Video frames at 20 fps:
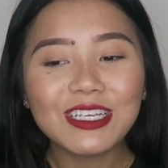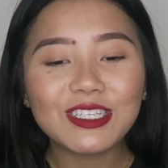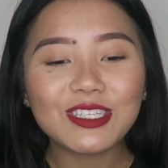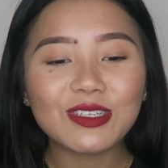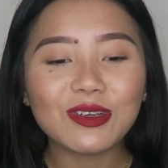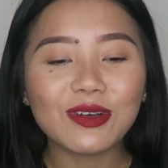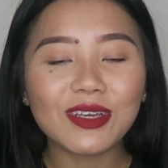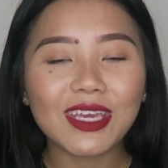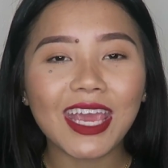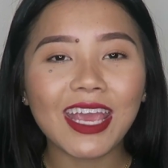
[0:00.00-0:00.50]

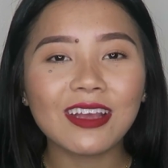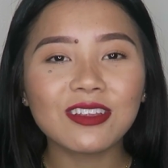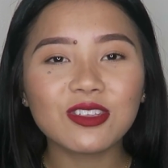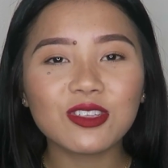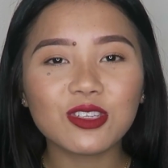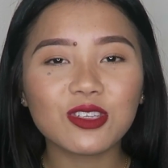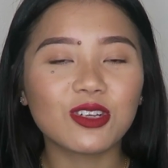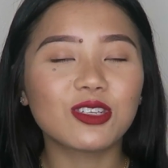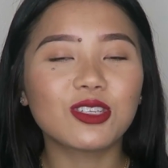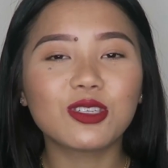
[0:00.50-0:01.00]
So
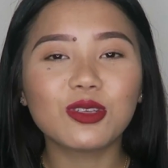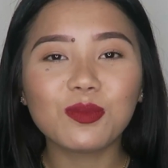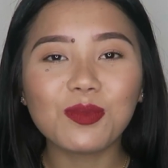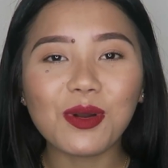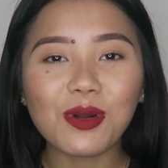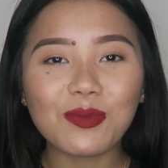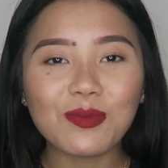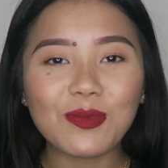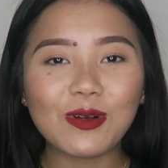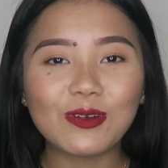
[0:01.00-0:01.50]
Cancers are
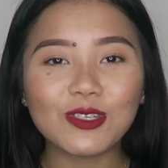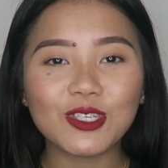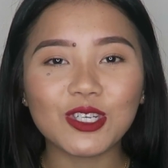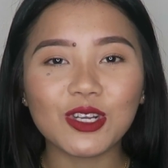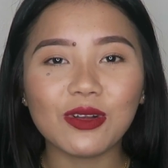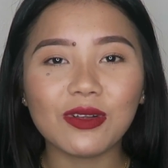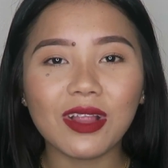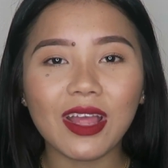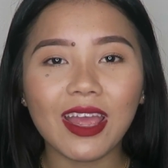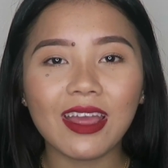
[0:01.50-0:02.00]
super emotional.